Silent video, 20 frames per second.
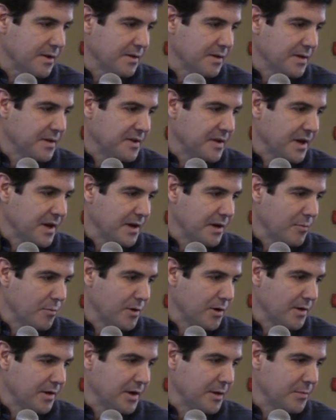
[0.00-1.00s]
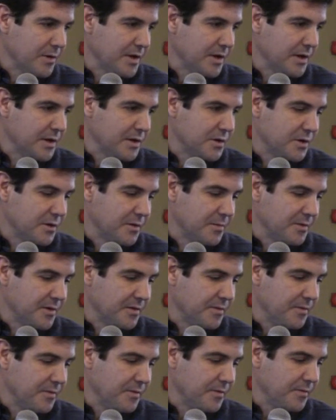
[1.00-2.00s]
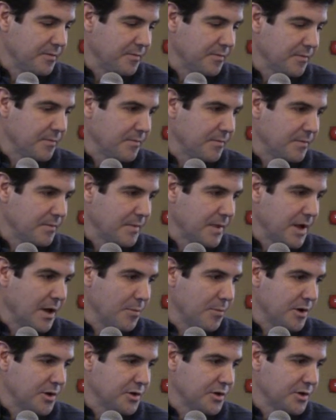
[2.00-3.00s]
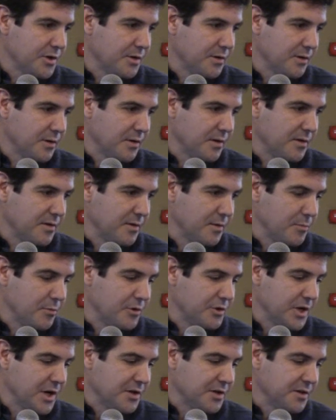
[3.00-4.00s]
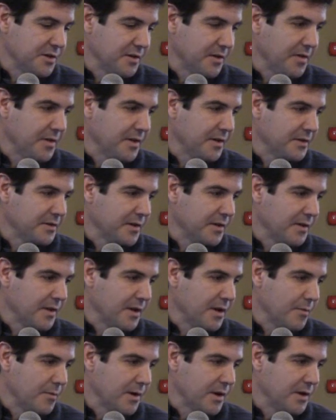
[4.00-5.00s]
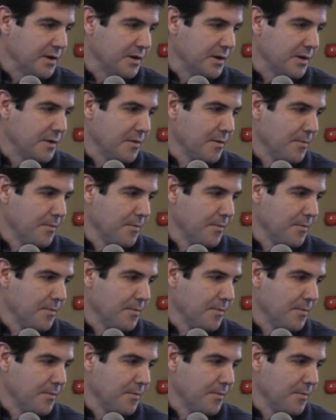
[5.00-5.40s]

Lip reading: site, and we were limited in terms of how much sort of projections and things like that we could do.